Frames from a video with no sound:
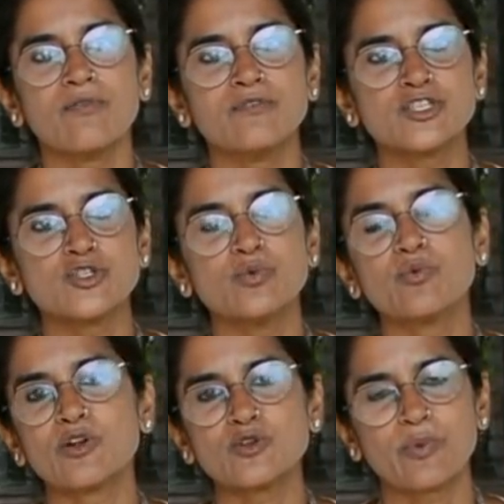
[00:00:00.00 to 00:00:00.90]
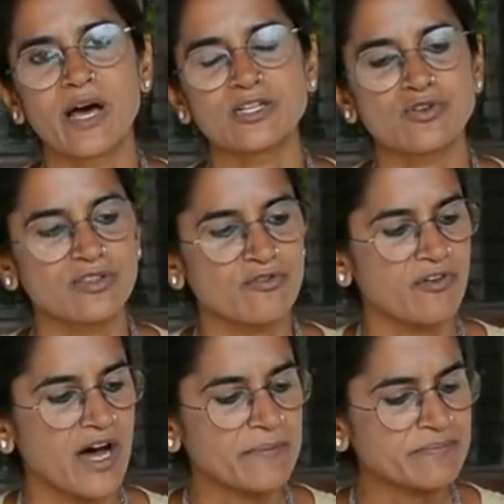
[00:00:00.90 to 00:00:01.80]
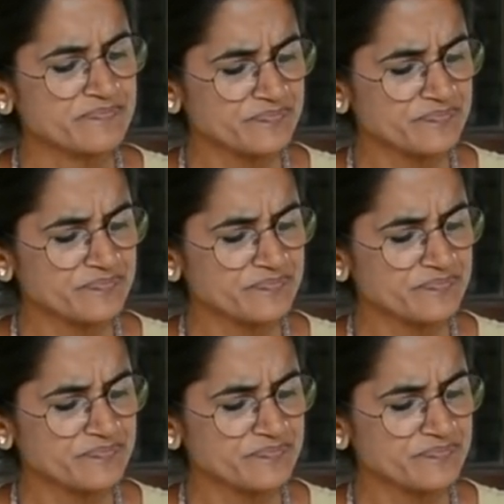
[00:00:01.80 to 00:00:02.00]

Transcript: which you would want to plant on the farm.